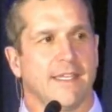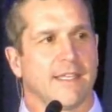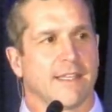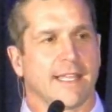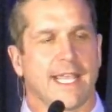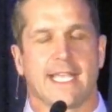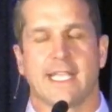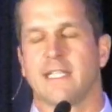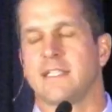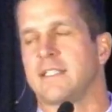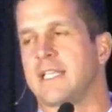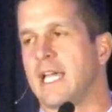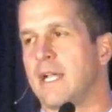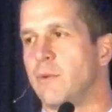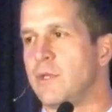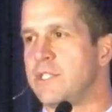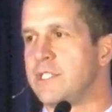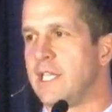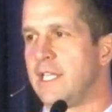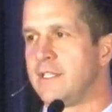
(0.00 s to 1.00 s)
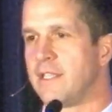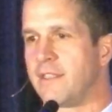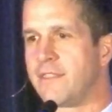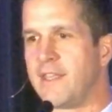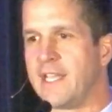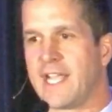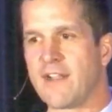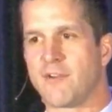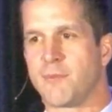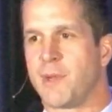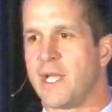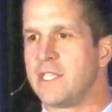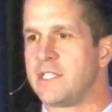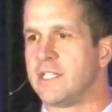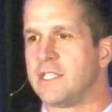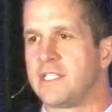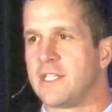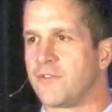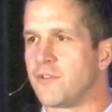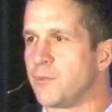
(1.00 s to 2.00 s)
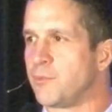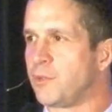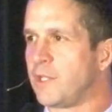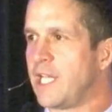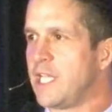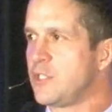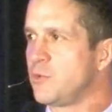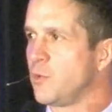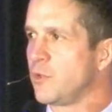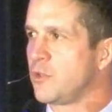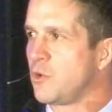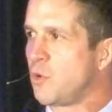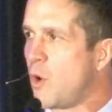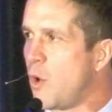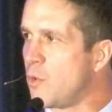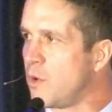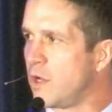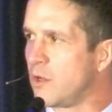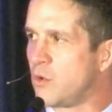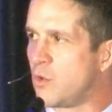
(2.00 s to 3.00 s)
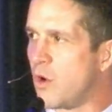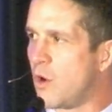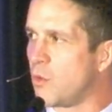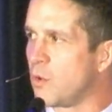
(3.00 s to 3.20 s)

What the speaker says: Like it kind of we said in the thing, everybody's in a different place with quote unquote